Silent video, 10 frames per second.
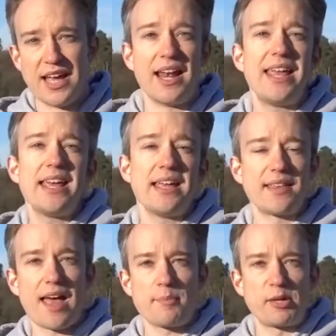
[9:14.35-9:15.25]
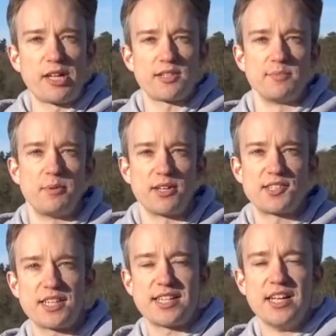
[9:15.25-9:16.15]
And here in the capital, Luxembourg
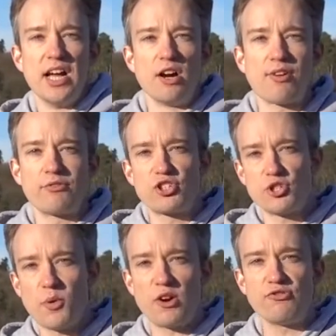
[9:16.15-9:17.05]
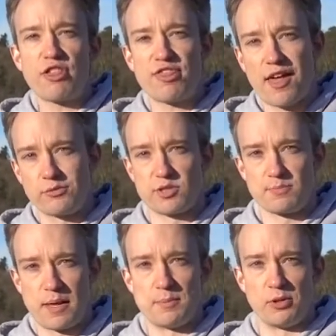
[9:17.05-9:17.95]
City, around
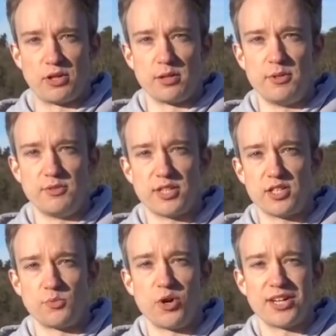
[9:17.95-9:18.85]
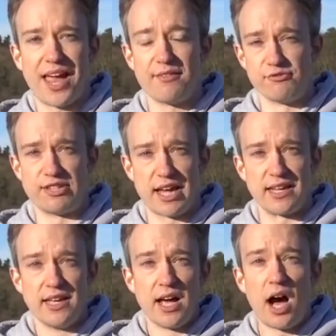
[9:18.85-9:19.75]
200,000 people commute into work every
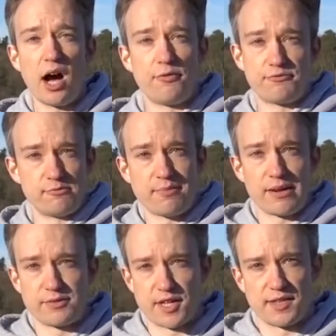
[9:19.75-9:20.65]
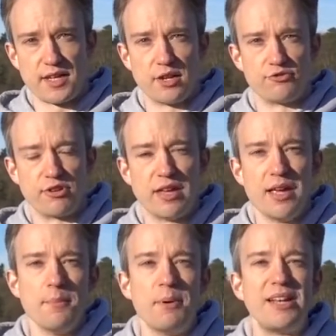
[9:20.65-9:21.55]
day, half from outside the country,
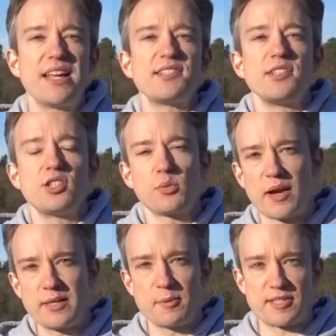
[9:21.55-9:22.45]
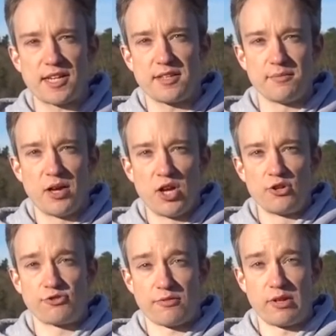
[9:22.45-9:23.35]
but less than 20% of them
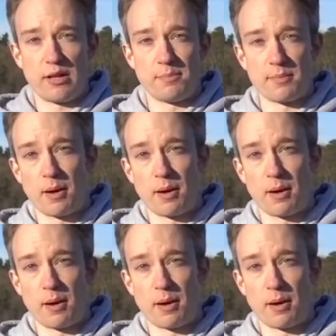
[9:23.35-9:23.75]
travel by